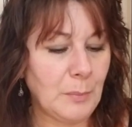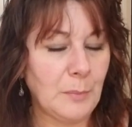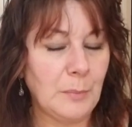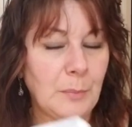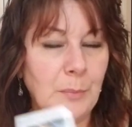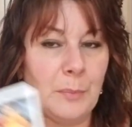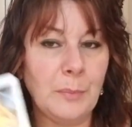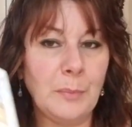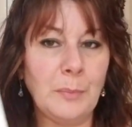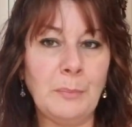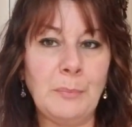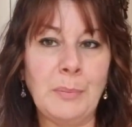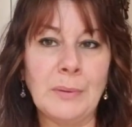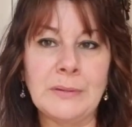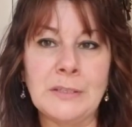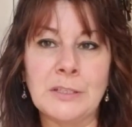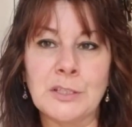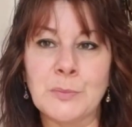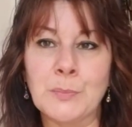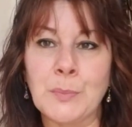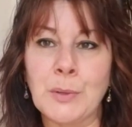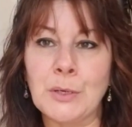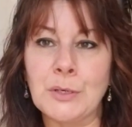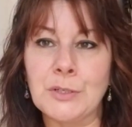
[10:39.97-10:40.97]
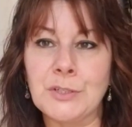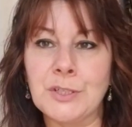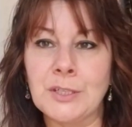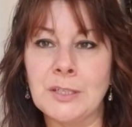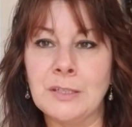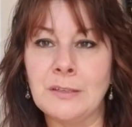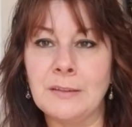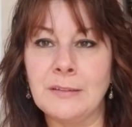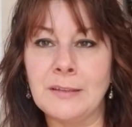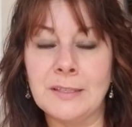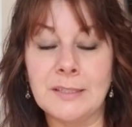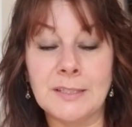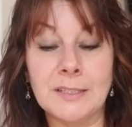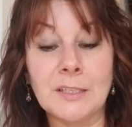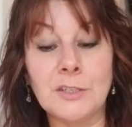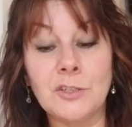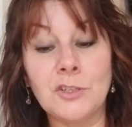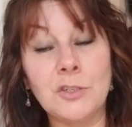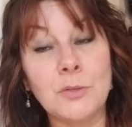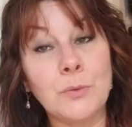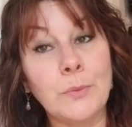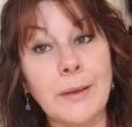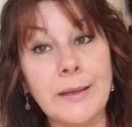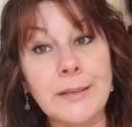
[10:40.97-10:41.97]
But this person, this
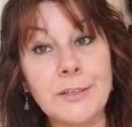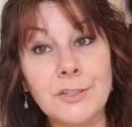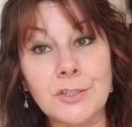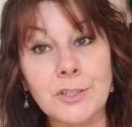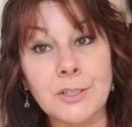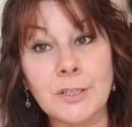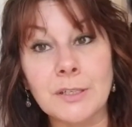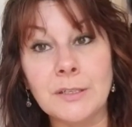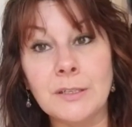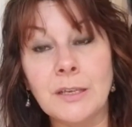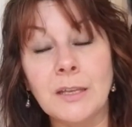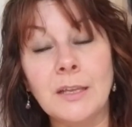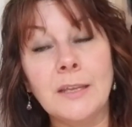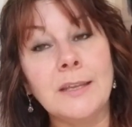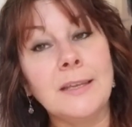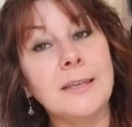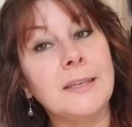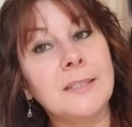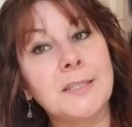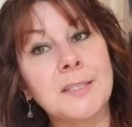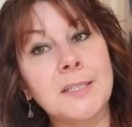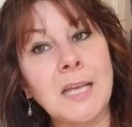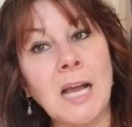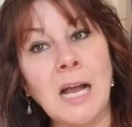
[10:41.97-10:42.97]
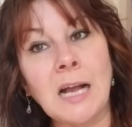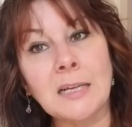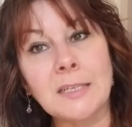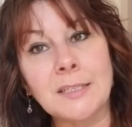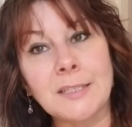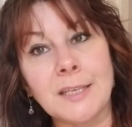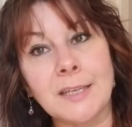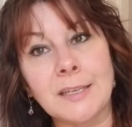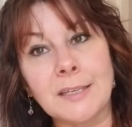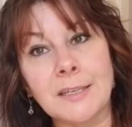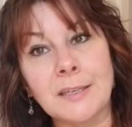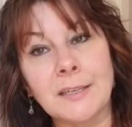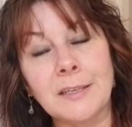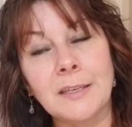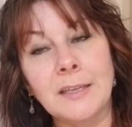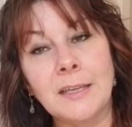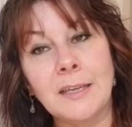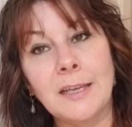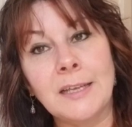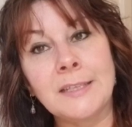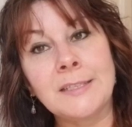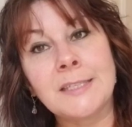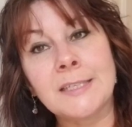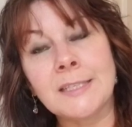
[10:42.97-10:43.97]
situation is toxic.
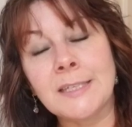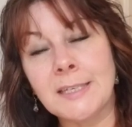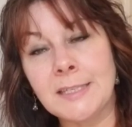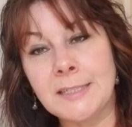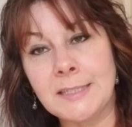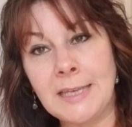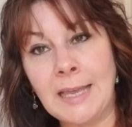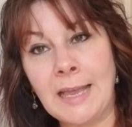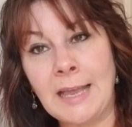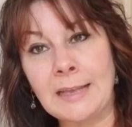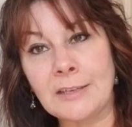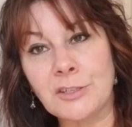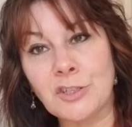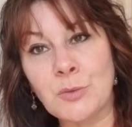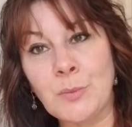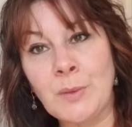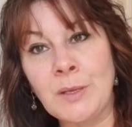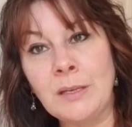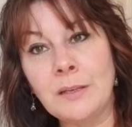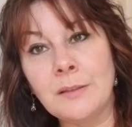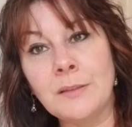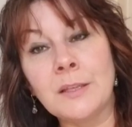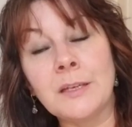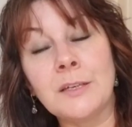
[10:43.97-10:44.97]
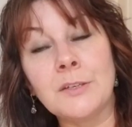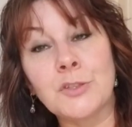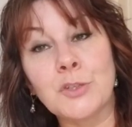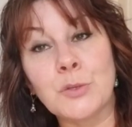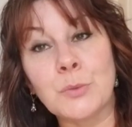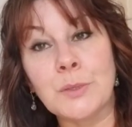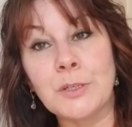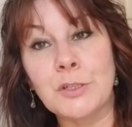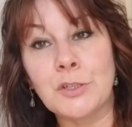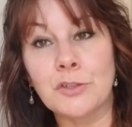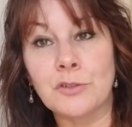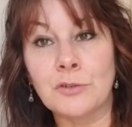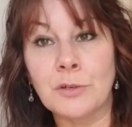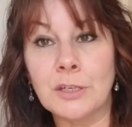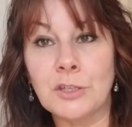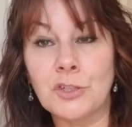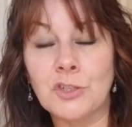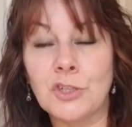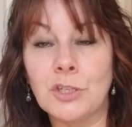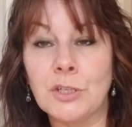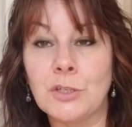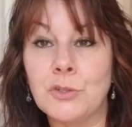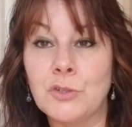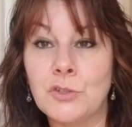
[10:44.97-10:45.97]
It's an attachment that is a
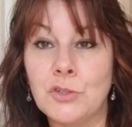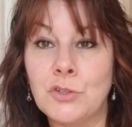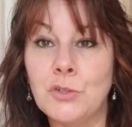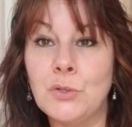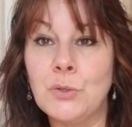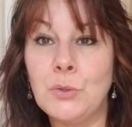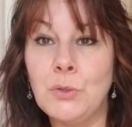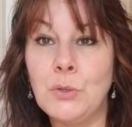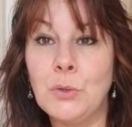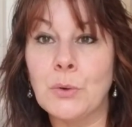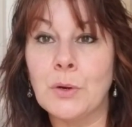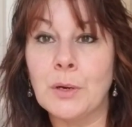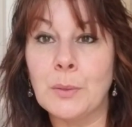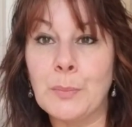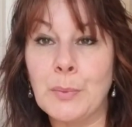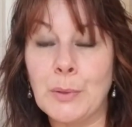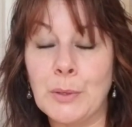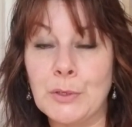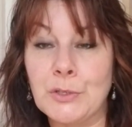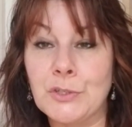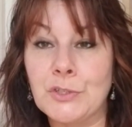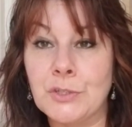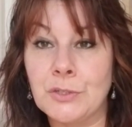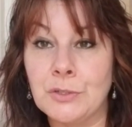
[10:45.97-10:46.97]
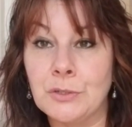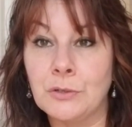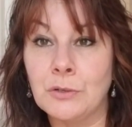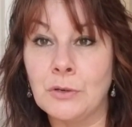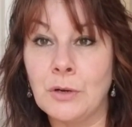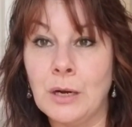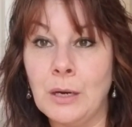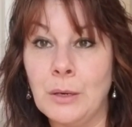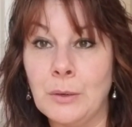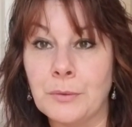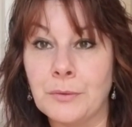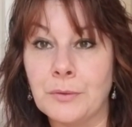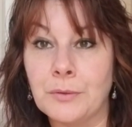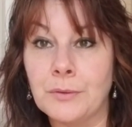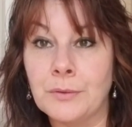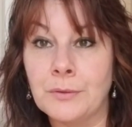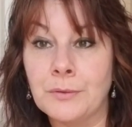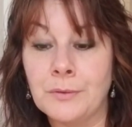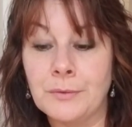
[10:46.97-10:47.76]
restriction to your personal growth